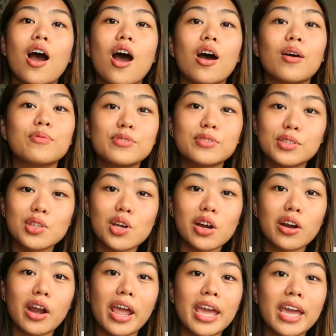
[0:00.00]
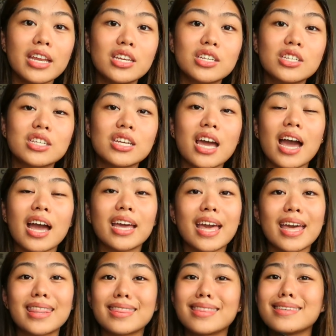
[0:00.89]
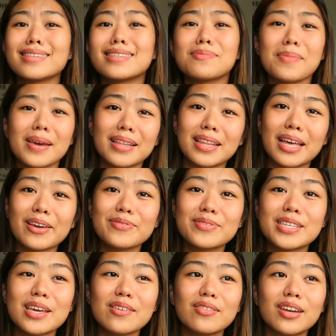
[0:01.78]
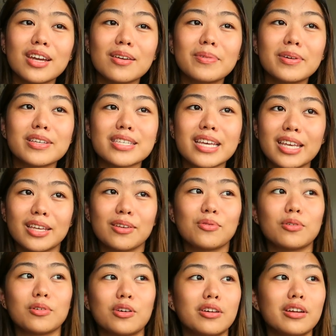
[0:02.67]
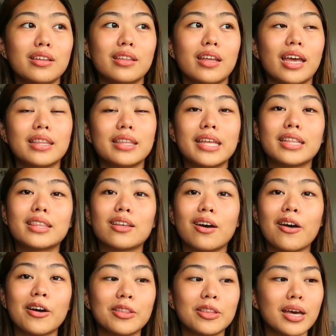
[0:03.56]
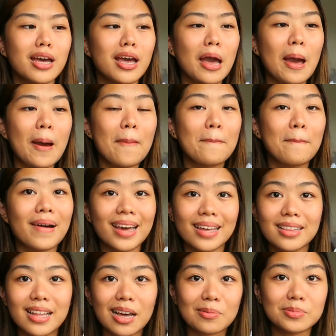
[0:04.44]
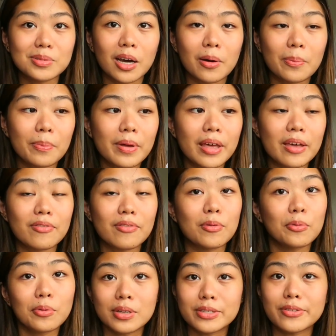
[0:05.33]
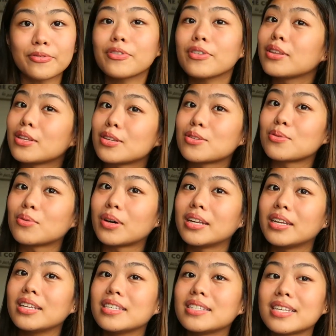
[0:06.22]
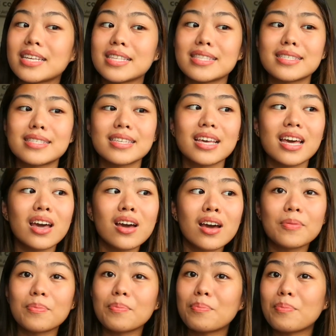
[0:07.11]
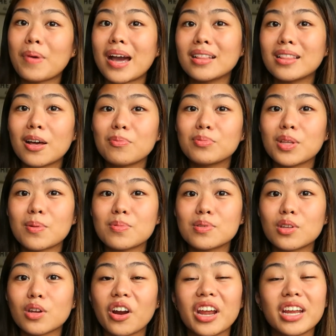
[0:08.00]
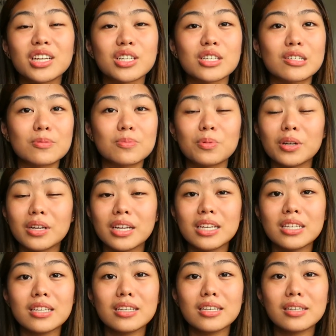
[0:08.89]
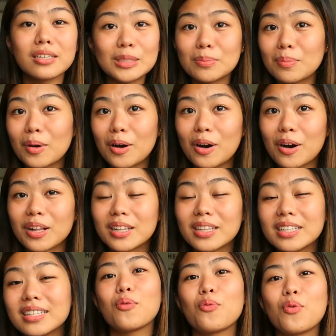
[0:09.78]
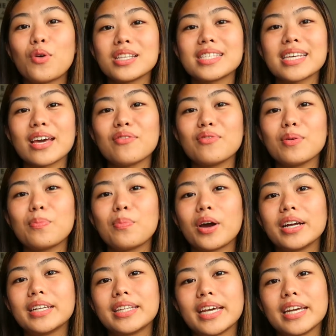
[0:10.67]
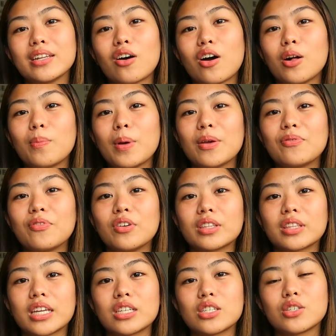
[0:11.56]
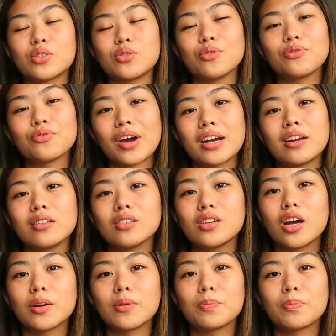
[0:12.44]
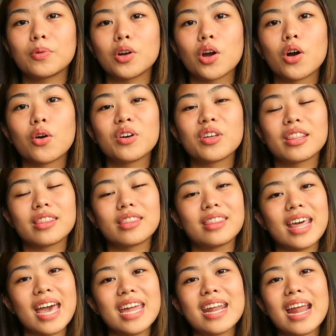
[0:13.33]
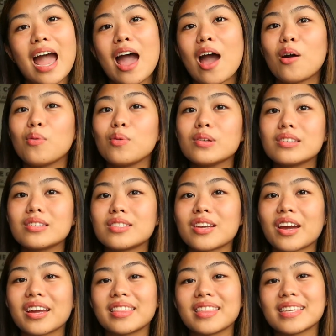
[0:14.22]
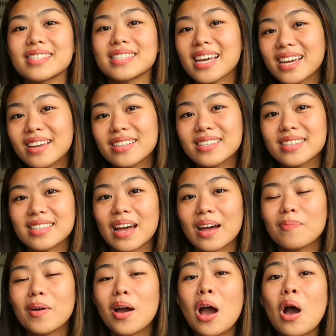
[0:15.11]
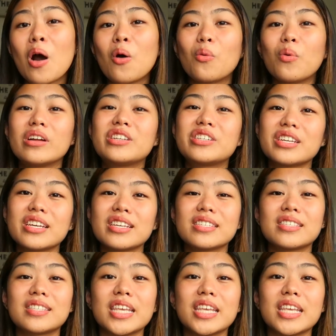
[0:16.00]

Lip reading: of storage. Again, this is my lifesaver because I couldn't edit on my laptop if it wasn't for this one, since my laptop storage is pretty small. Once I have imported all my footage to Final Cut Pro, then I will start the second step, which is